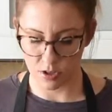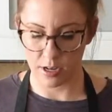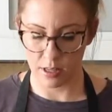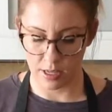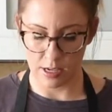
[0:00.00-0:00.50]
trying
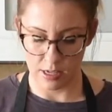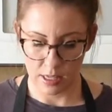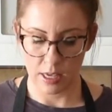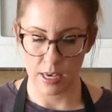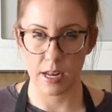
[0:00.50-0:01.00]
to like
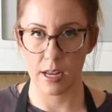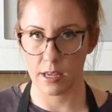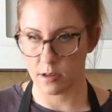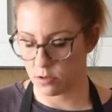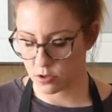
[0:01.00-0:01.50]
hit
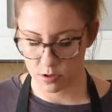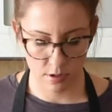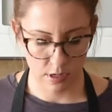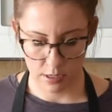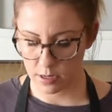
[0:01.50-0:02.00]
it and
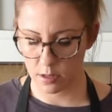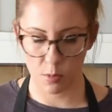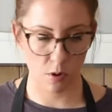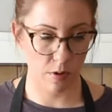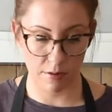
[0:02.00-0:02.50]
get in the
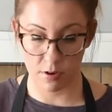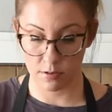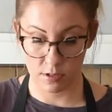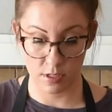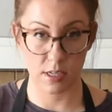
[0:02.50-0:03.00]
bowl,
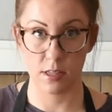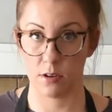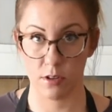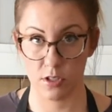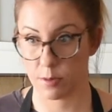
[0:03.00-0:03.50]
whatever. You see that
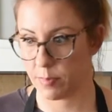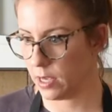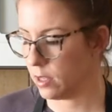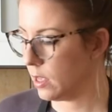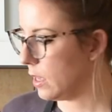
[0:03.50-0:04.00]
only took
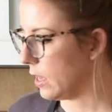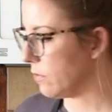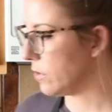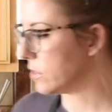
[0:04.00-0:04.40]
me a few